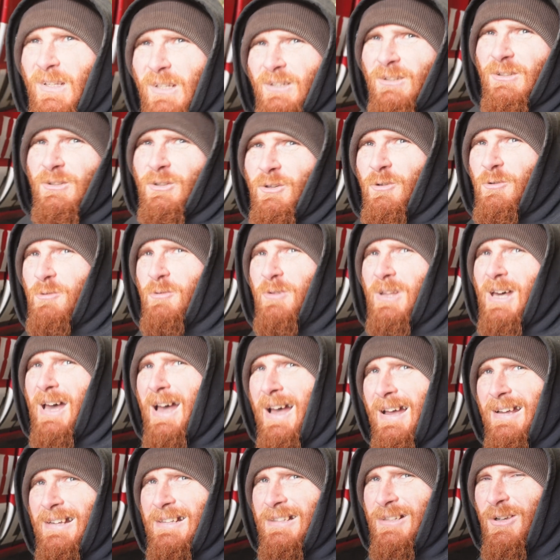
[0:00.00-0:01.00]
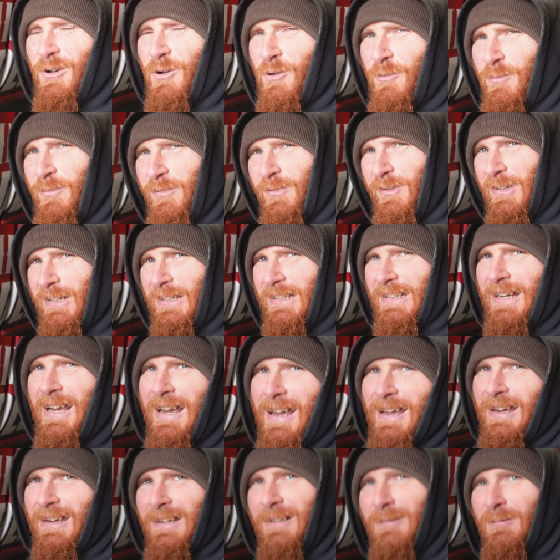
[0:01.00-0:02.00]
So that is hopefully
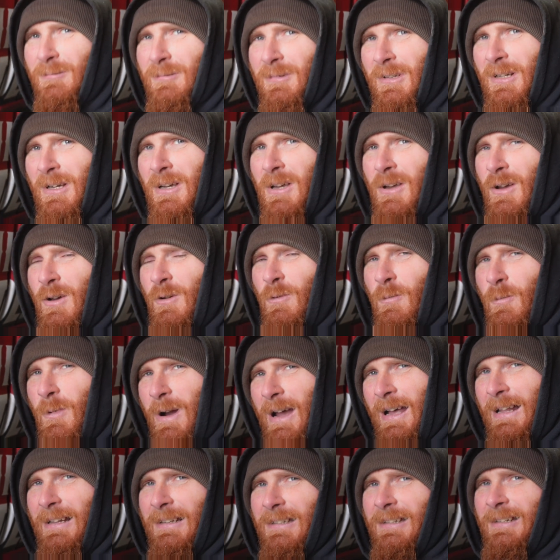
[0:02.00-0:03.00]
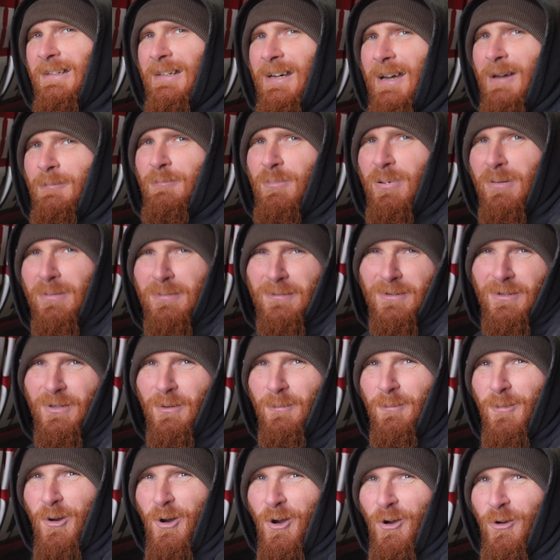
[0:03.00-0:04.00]
getting welded up
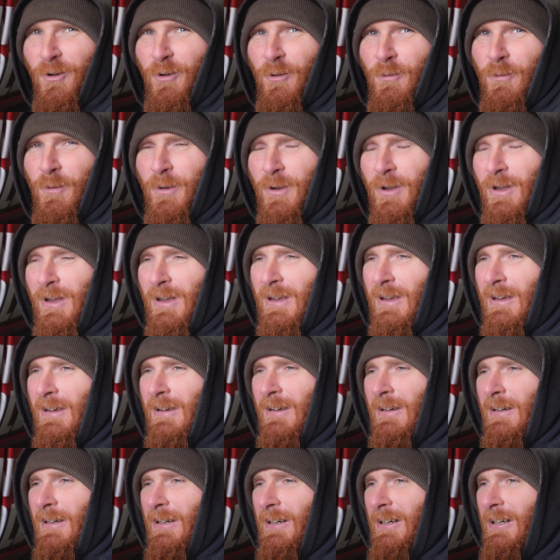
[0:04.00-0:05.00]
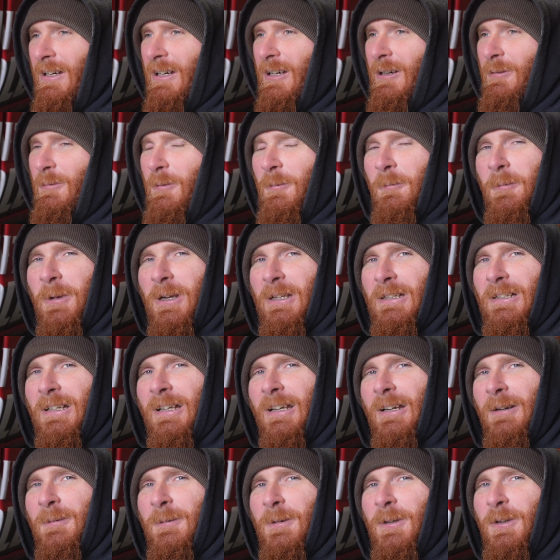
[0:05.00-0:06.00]
tomorrow. My mate's
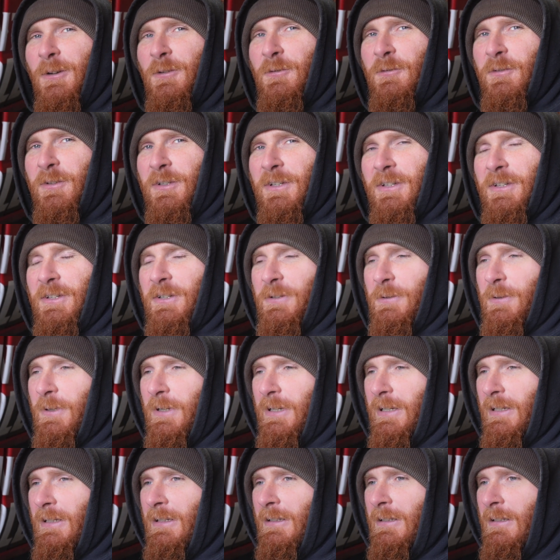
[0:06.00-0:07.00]
coming over to do it.